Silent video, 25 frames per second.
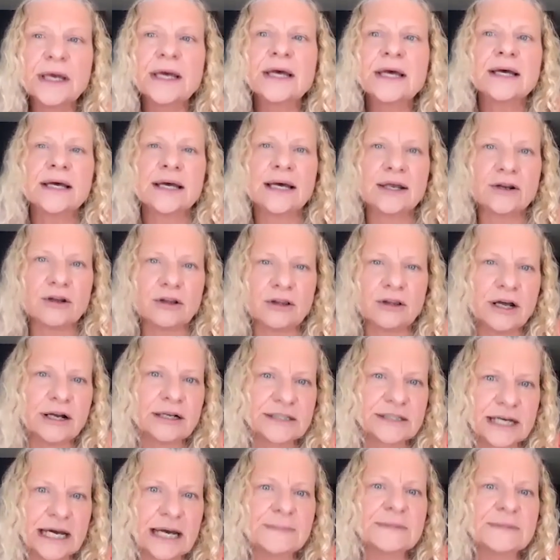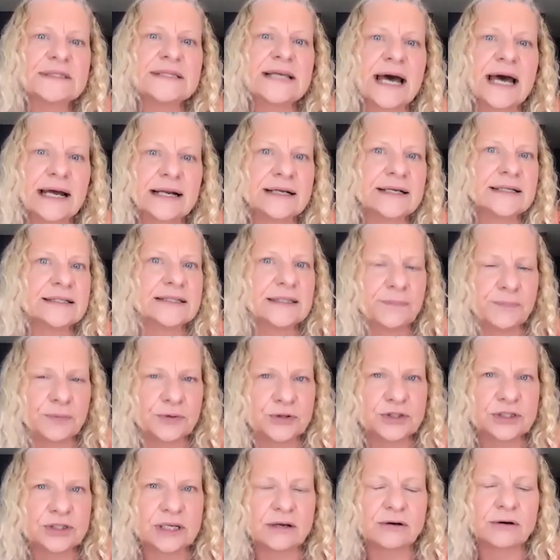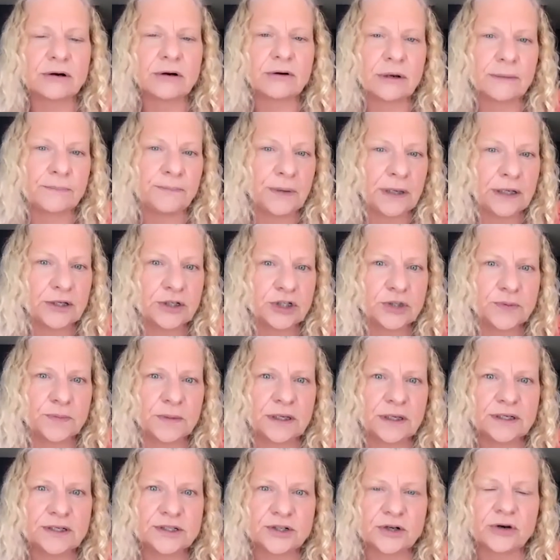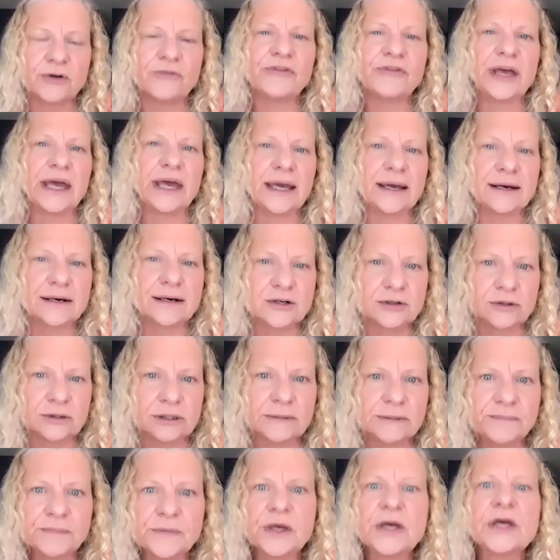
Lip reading: And a lot of times that is the posterior impingement of the ankle.